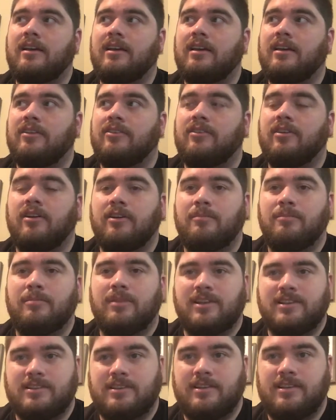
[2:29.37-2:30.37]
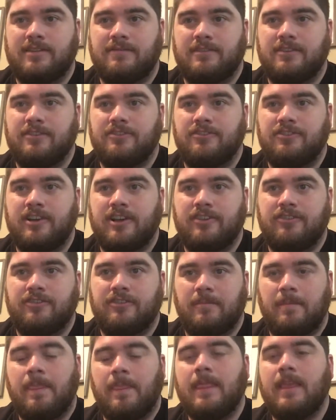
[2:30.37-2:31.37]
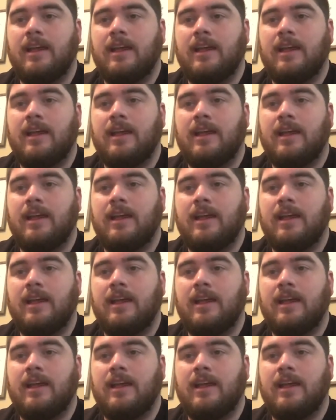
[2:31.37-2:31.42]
It's called implicit differentiation.